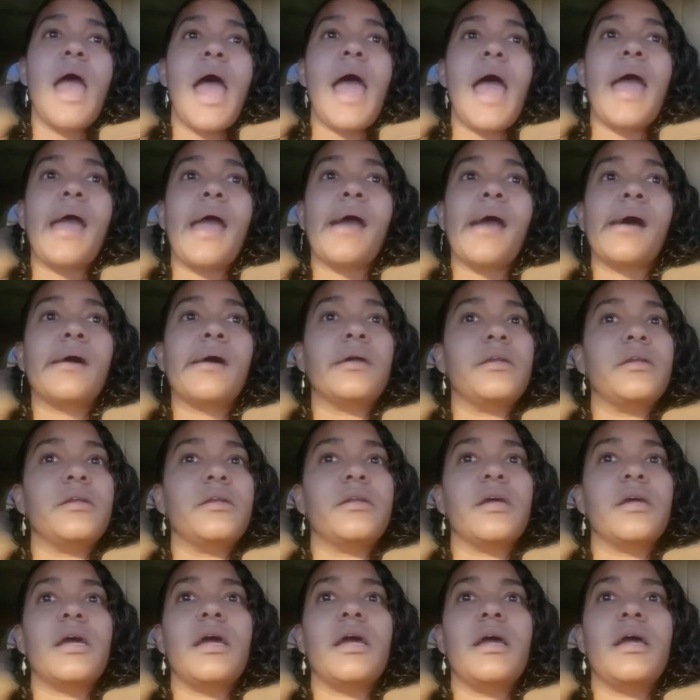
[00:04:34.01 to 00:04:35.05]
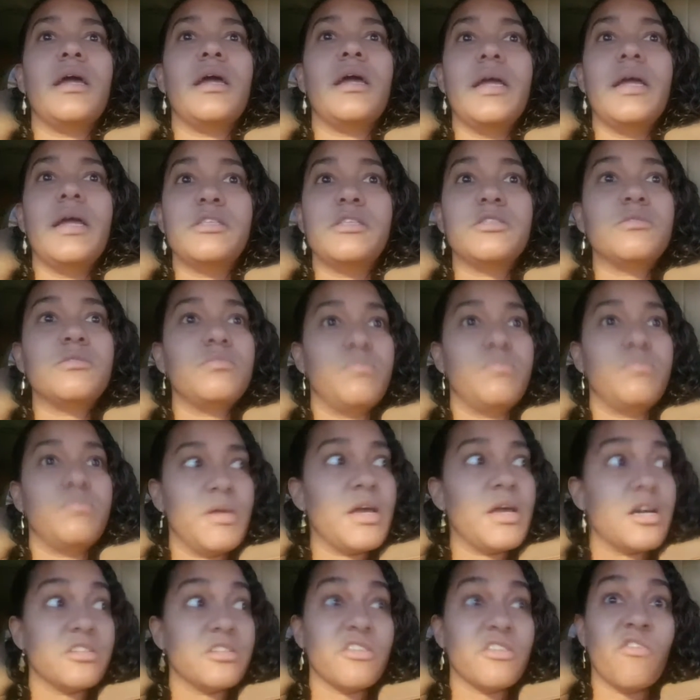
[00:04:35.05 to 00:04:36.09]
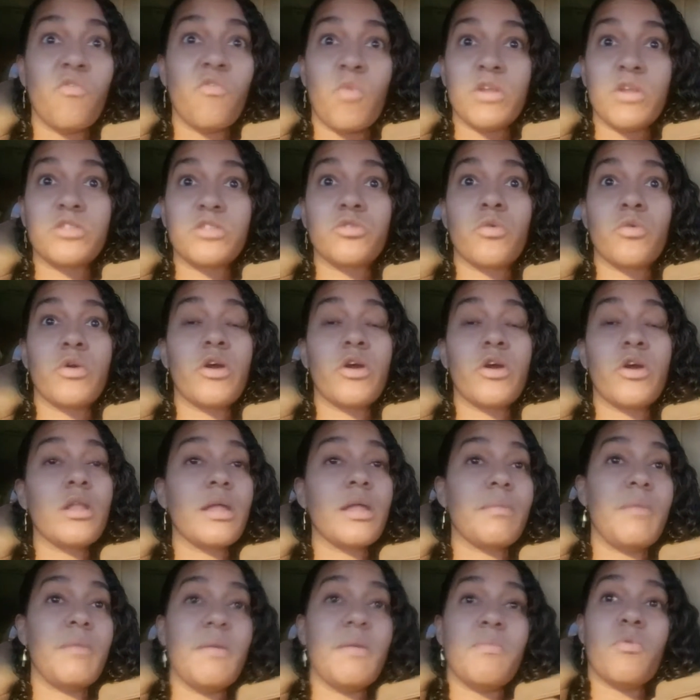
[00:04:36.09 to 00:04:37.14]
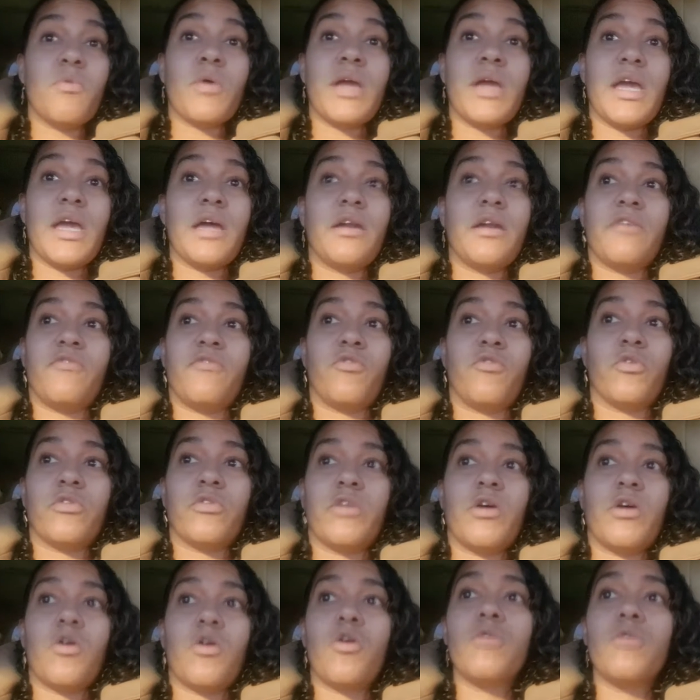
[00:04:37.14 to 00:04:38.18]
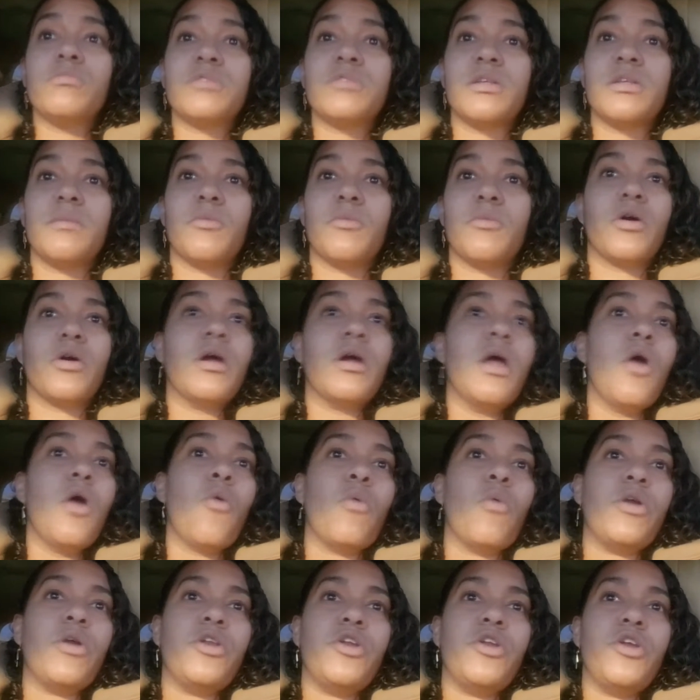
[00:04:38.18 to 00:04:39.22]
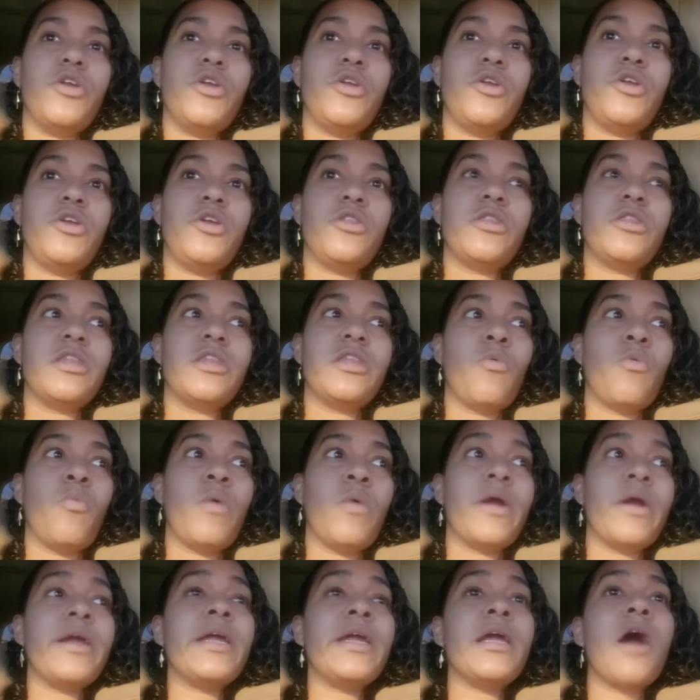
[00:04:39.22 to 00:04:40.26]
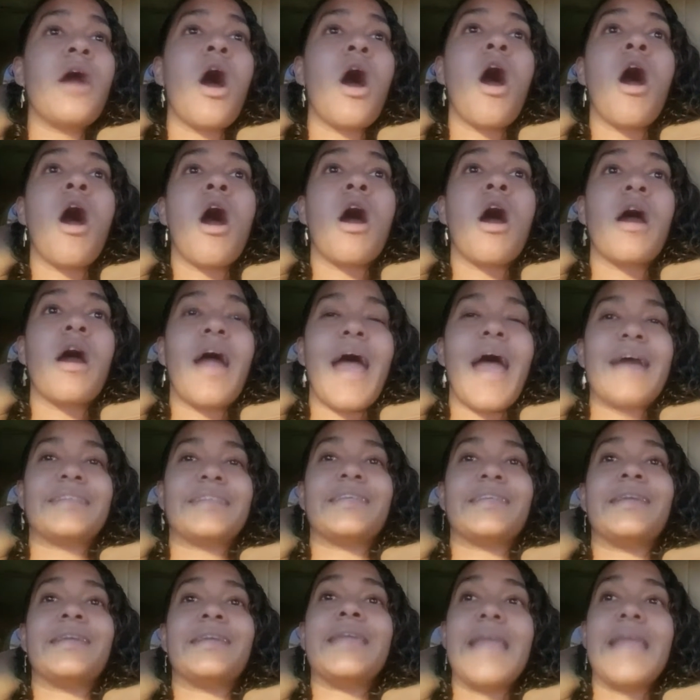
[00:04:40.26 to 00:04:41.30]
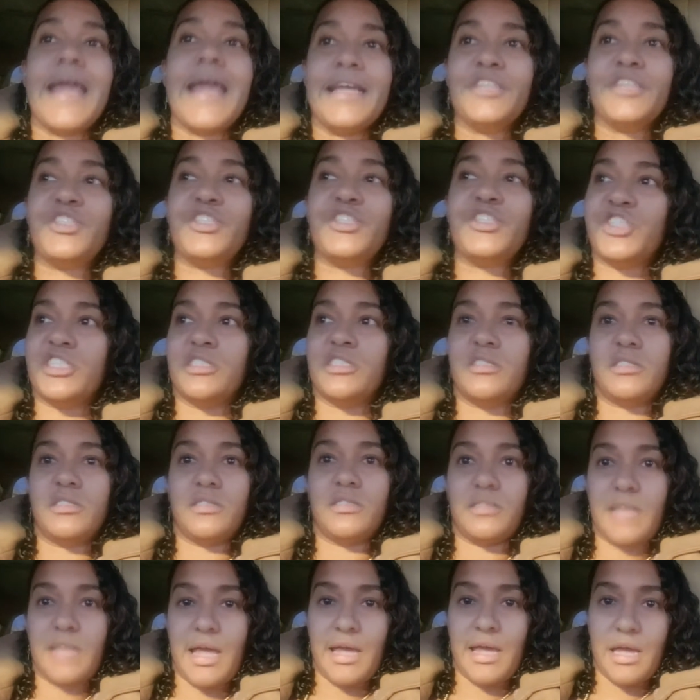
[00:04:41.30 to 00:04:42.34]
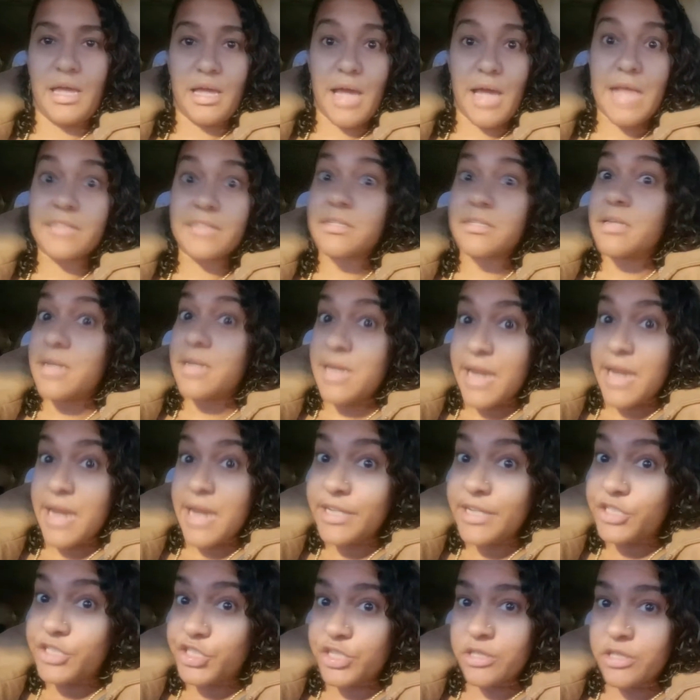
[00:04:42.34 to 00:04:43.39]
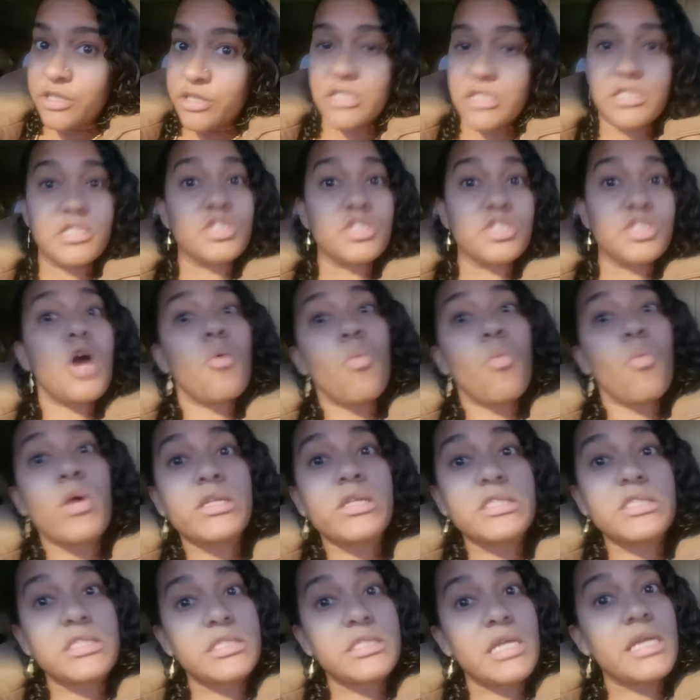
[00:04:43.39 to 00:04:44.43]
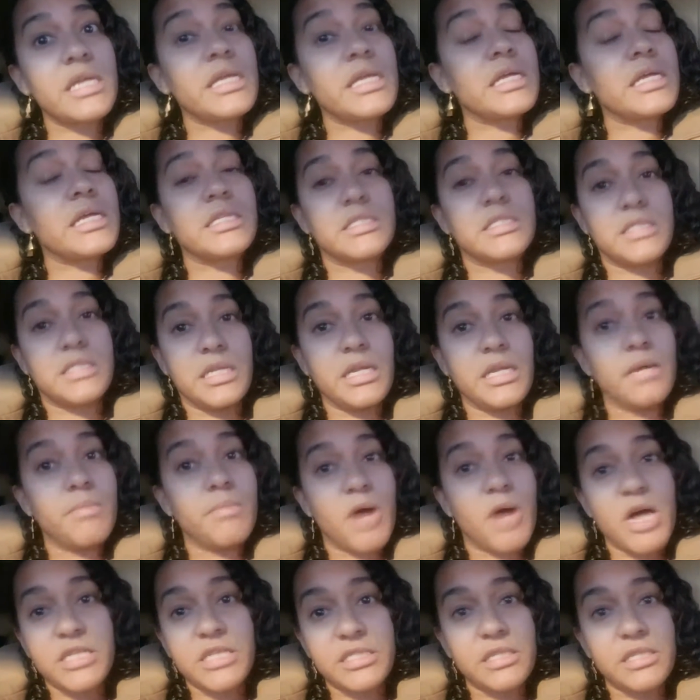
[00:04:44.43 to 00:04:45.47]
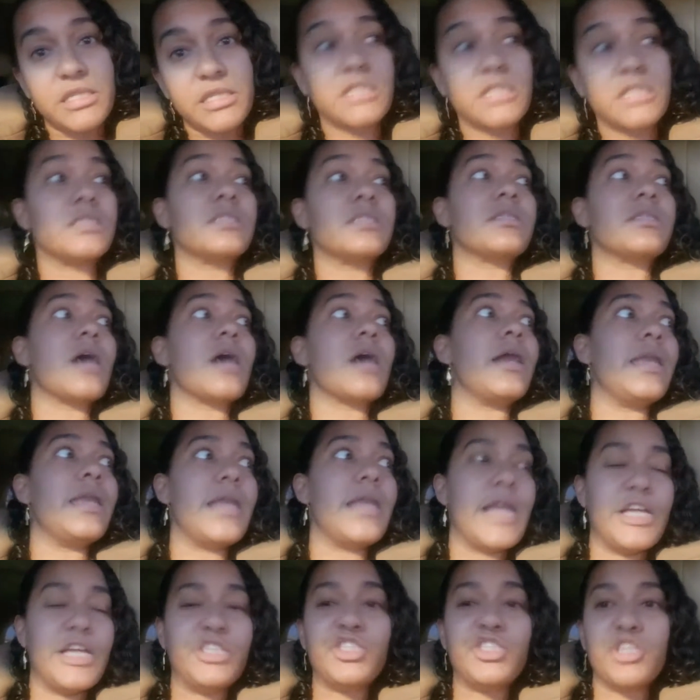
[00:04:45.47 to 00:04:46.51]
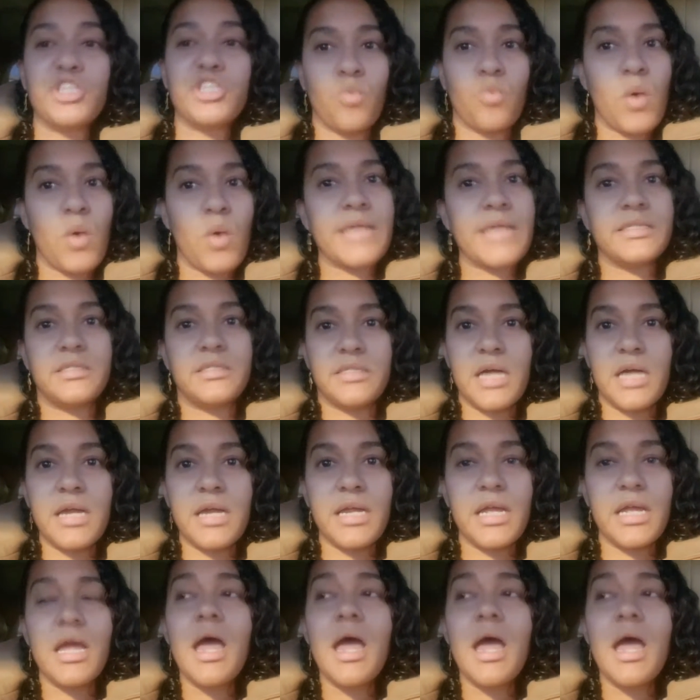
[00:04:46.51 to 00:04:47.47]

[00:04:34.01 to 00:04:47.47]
And it's because of what's going on. Like, people can't afford their homes anymore. We are, as a nation, saying, as a nation, this is not one study in the city of Boston, this is a nationwide study,